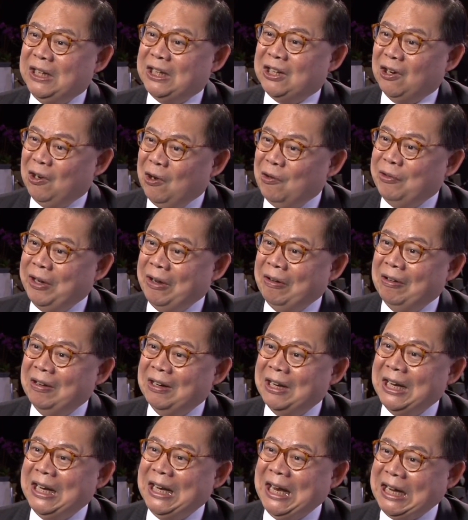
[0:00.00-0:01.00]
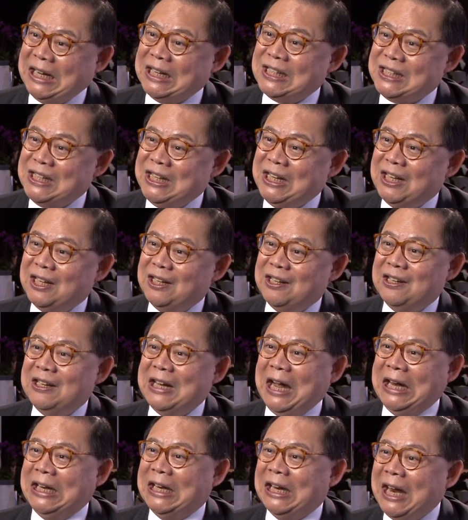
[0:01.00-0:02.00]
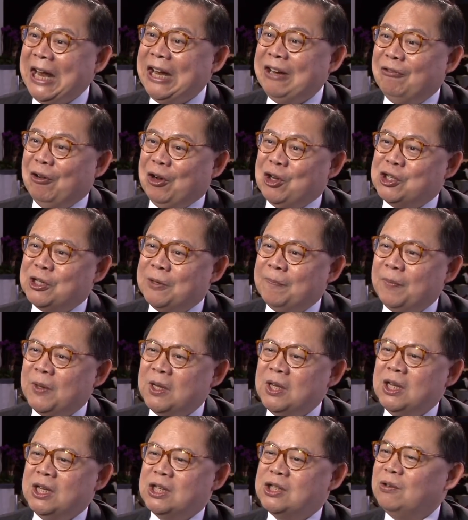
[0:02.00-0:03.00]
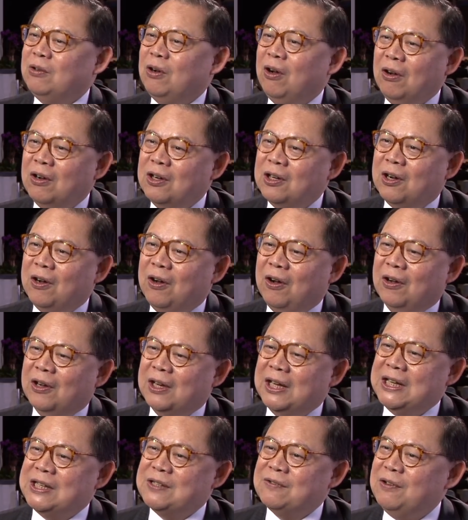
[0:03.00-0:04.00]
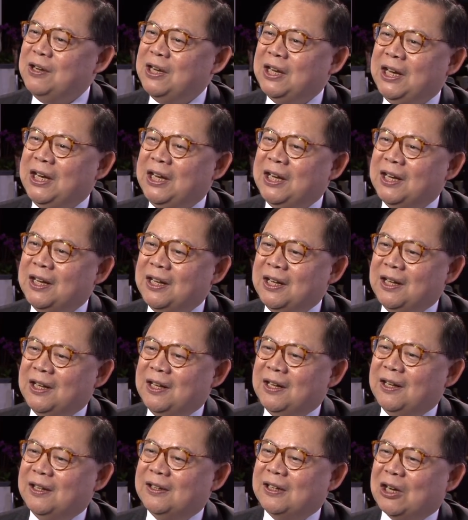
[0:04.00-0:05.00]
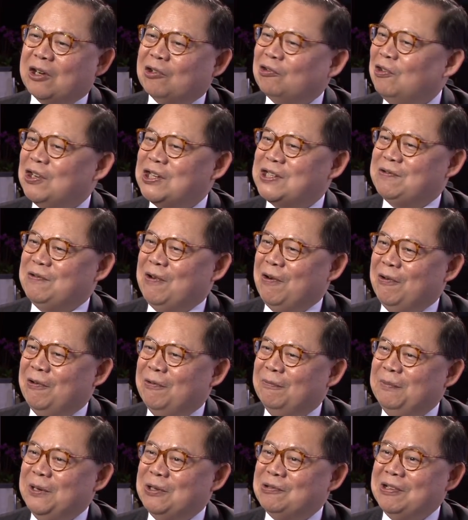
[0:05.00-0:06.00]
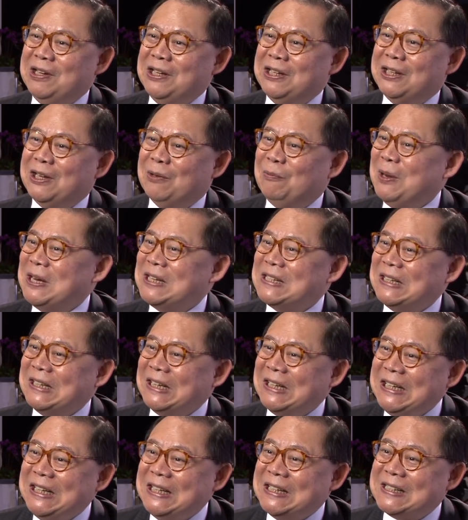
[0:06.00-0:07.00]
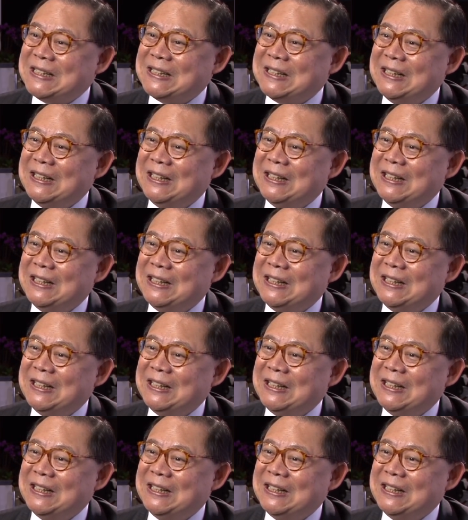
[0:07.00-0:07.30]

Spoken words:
colonial legacy, and the language. So Hong Kong is really the crossroad between the West and the East.